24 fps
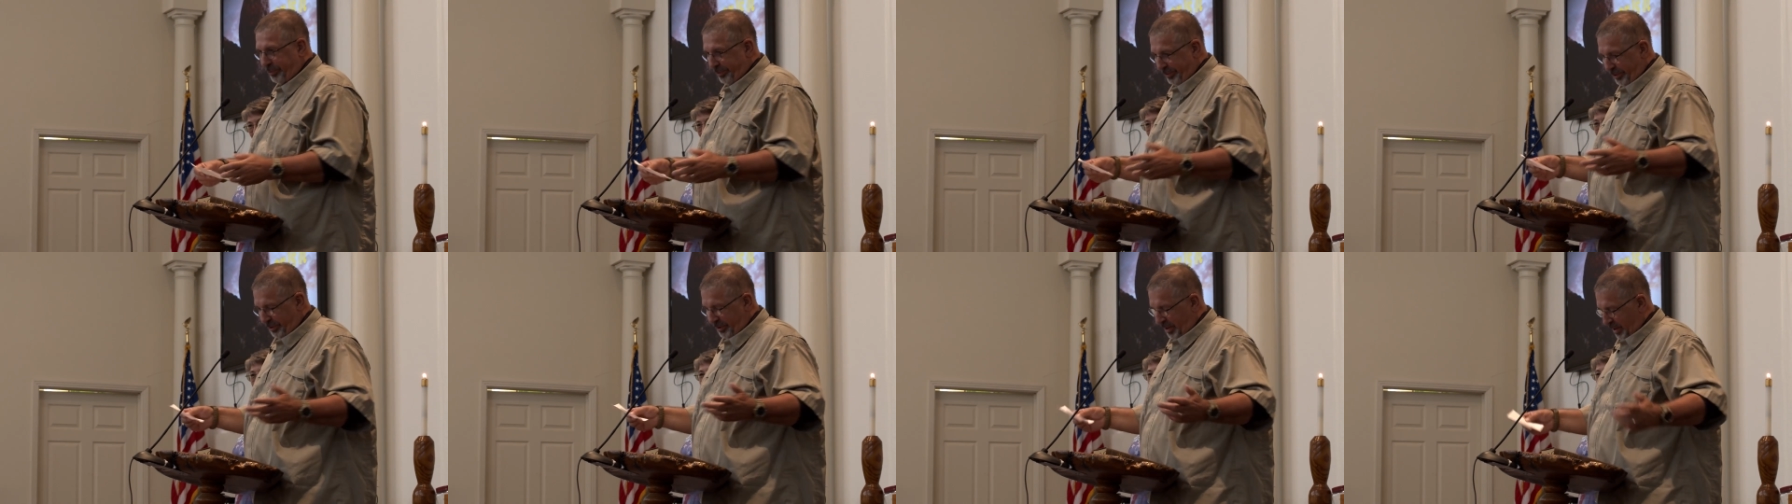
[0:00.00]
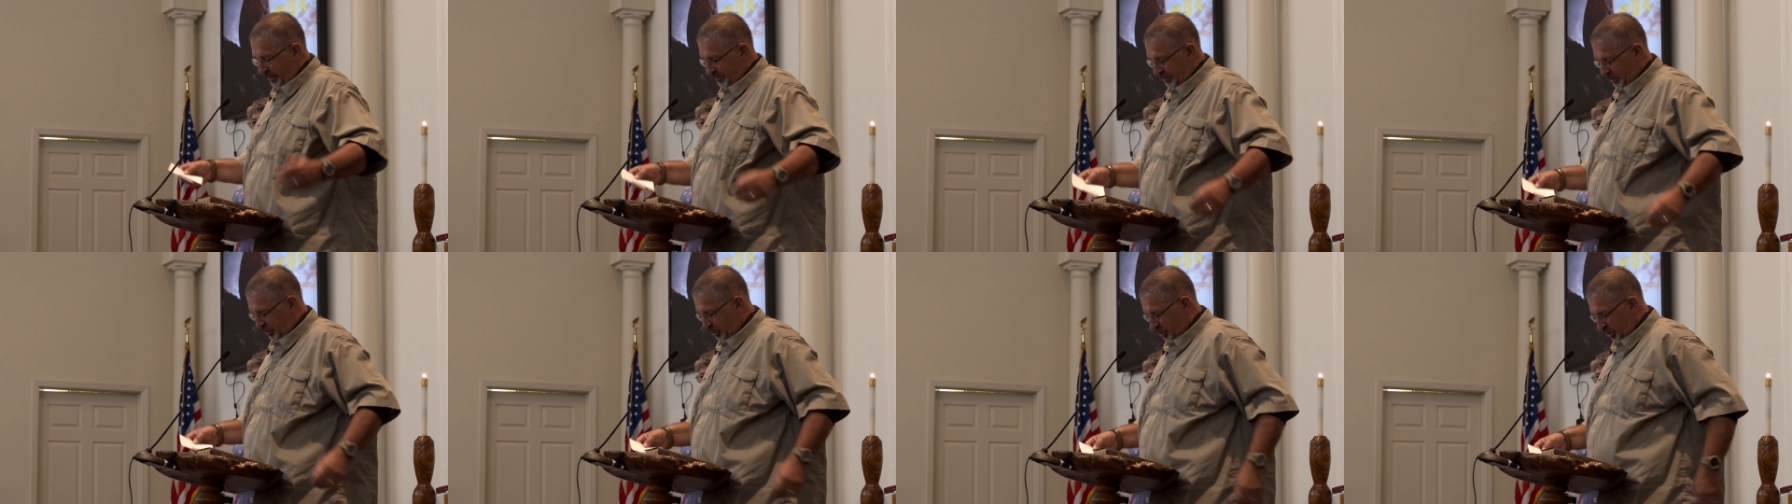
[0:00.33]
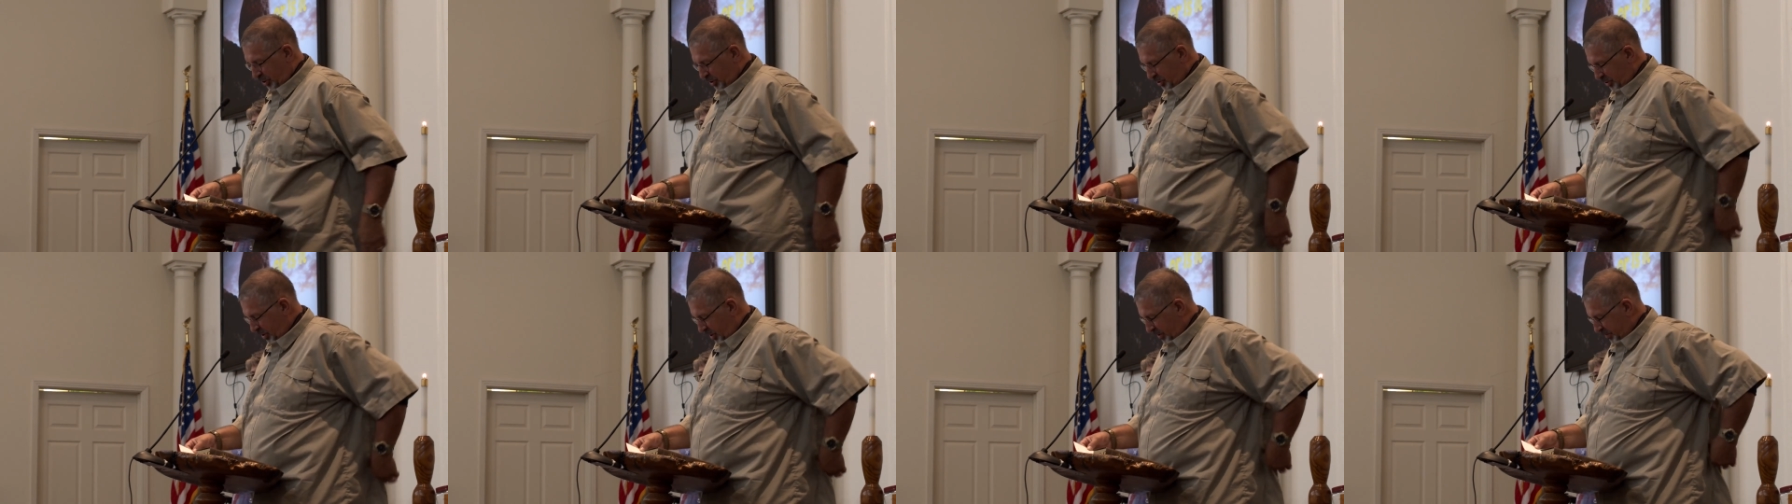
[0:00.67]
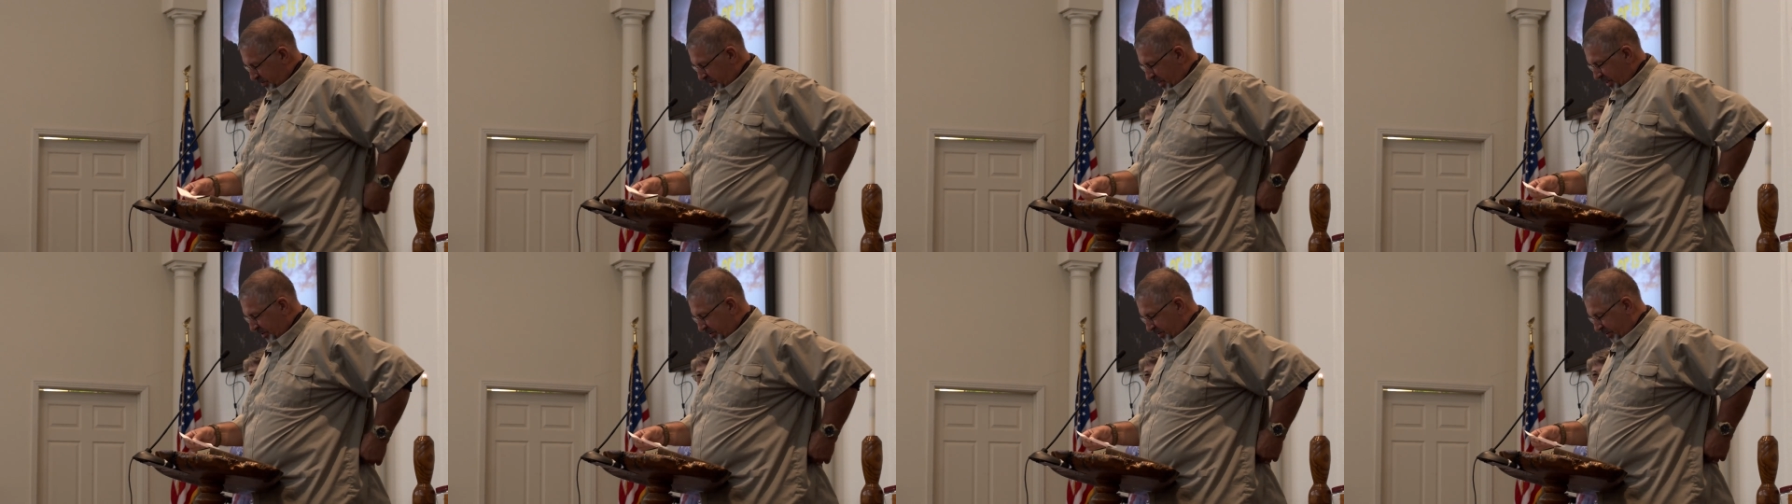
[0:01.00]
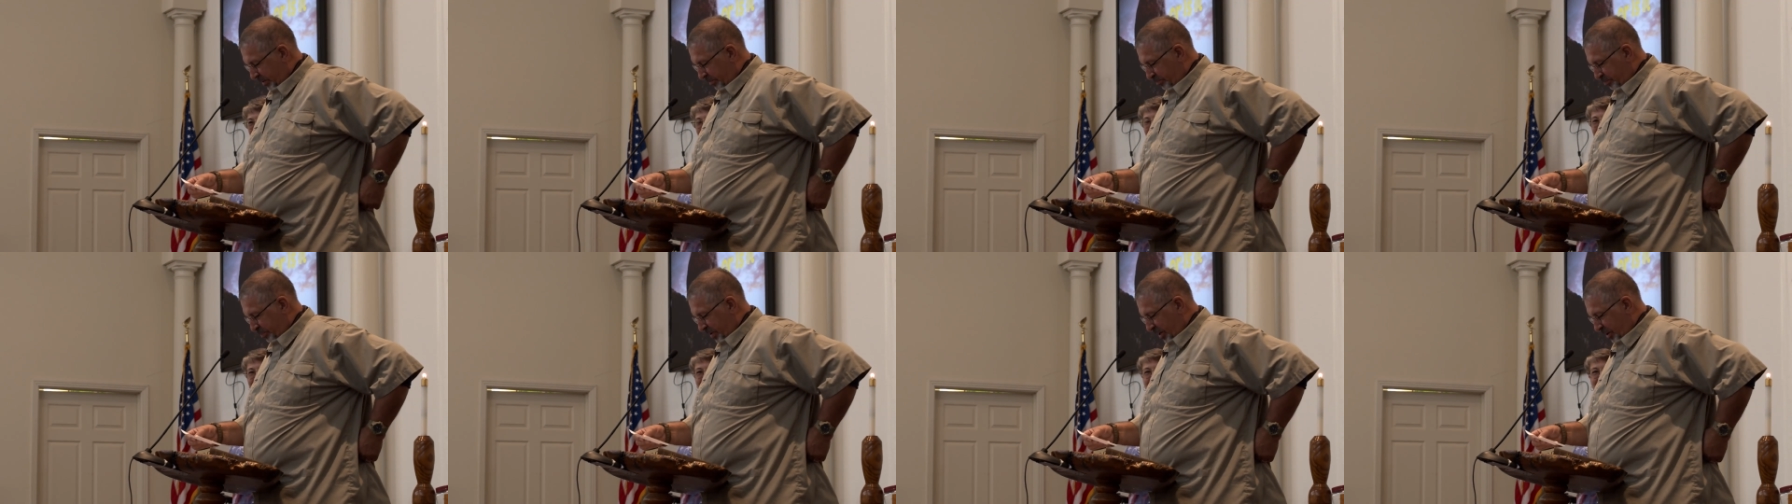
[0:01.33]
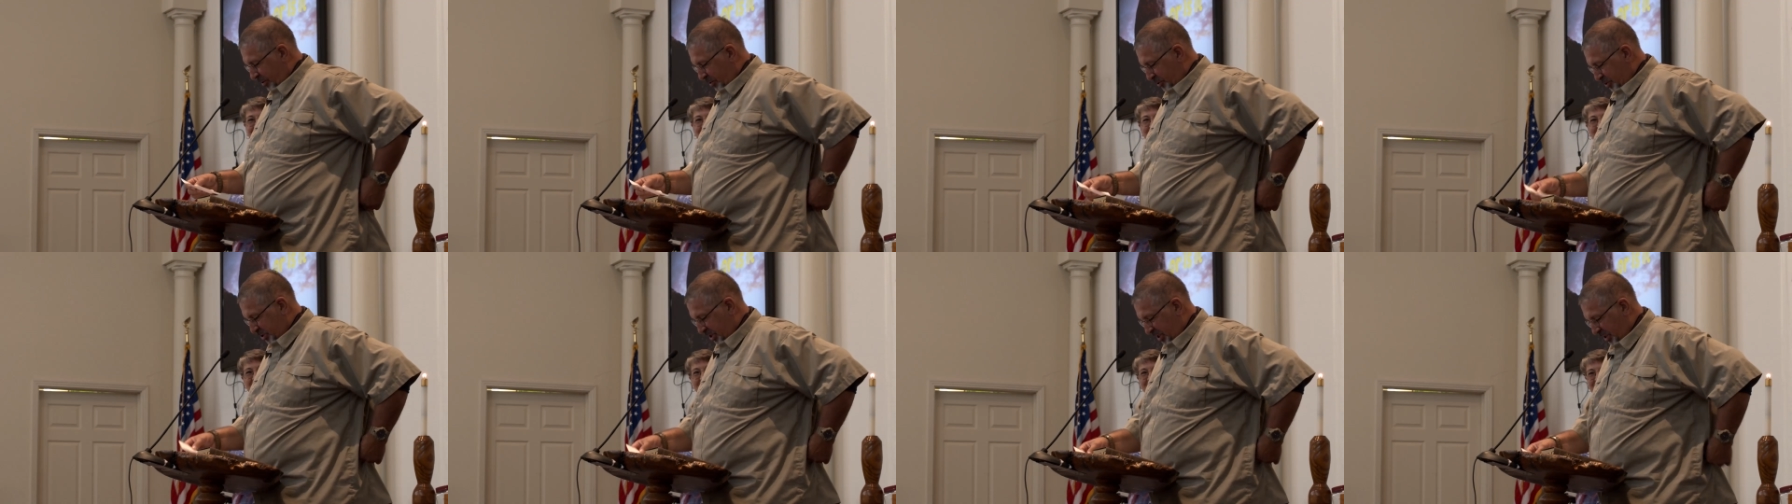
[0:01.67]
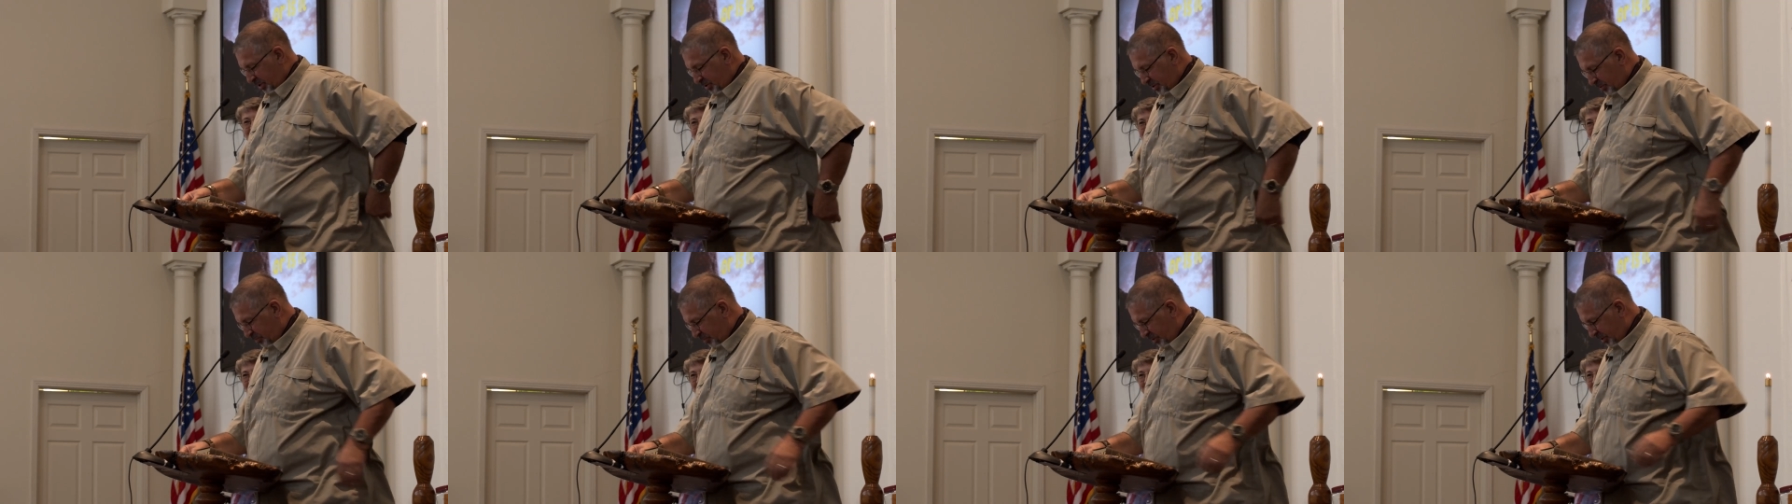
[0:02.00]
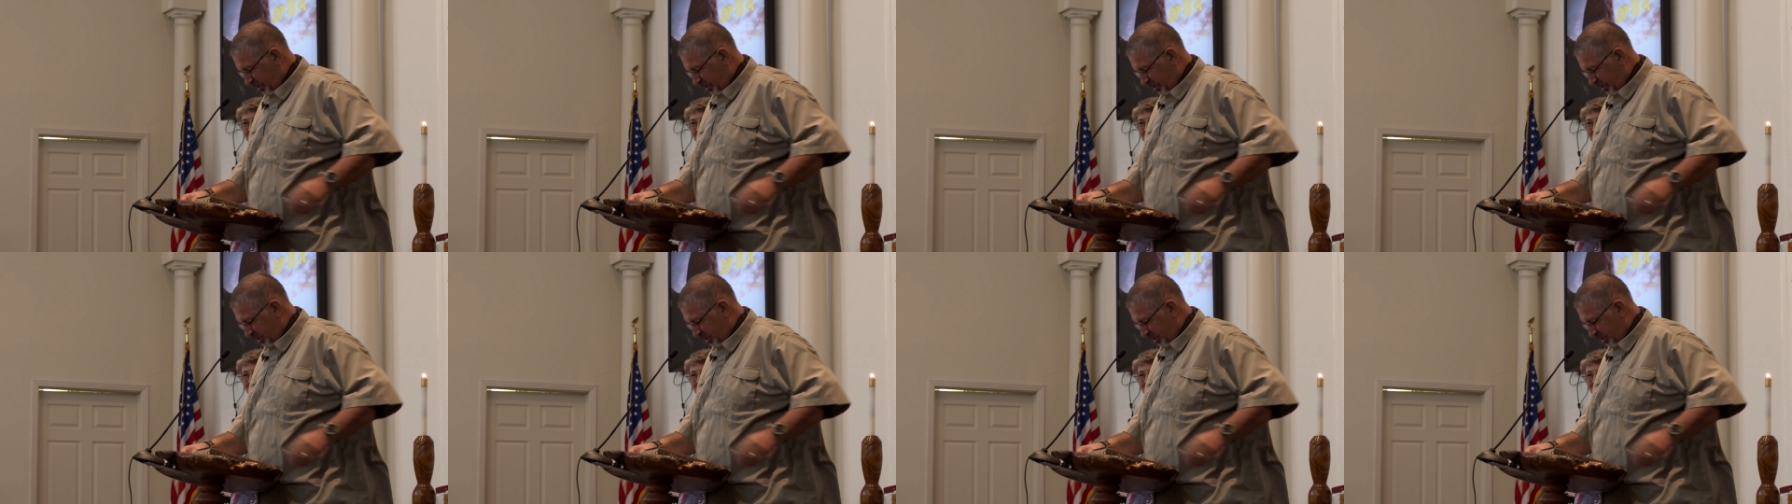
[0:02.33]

You'd have to judge how fast the bear chasing